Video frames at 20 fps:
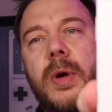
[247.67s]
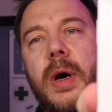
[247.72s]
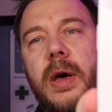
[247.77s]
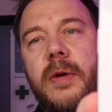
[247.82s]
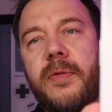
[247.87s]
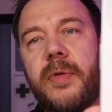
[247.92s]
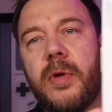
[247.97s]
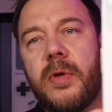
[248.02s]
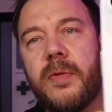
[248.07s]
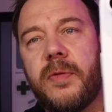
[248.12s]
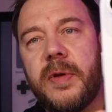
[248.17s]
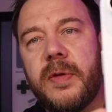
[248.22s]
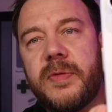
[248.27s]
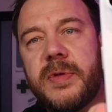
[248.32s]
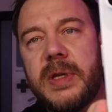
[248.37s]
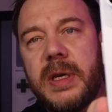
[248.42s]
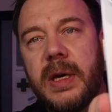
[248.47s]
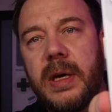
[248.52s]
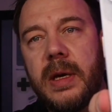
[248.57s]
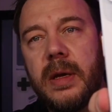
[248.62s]
iPhone
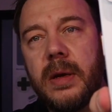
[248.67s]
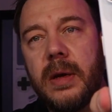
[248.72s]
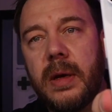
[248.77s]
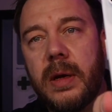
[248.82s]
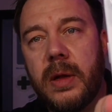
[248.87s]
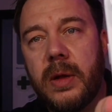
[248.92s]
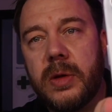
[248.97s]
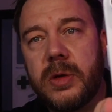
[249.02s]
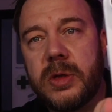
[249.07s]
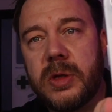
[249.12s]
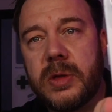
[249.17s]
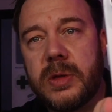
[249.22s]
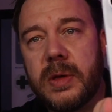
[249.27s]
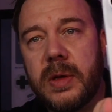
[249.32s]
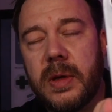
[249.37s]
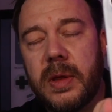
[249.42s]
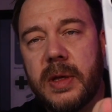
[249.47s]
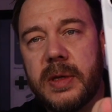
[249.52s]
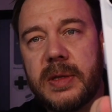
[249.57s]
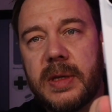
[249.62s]
15, and it looks just
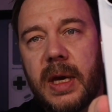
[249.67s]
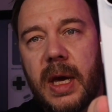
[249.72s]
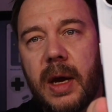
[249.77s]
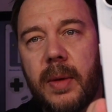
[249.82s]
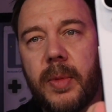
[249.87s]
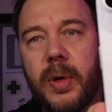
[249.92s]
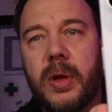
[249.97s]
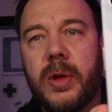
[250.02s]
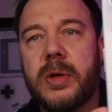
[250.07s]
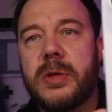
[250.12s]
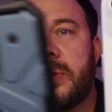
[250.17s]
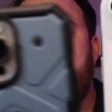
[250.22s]
in this camera it looks